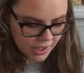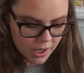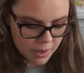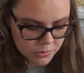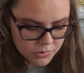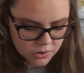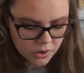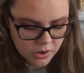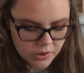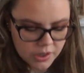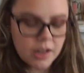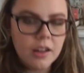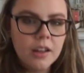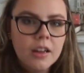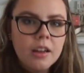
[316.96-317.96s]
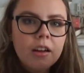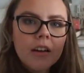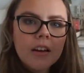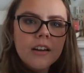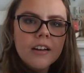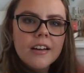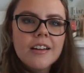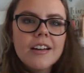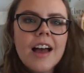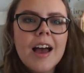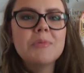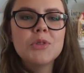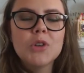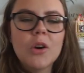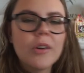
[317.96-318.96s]
I'm sorry.
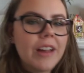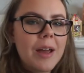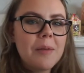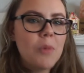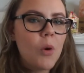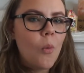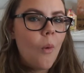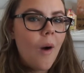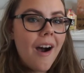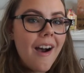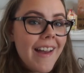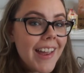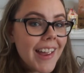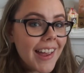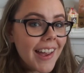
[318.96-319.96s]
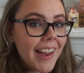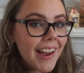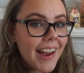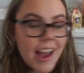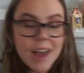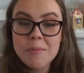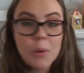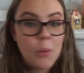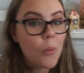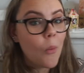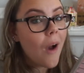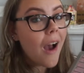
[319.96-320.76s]
I'm sorry, I'm a what? I'm a...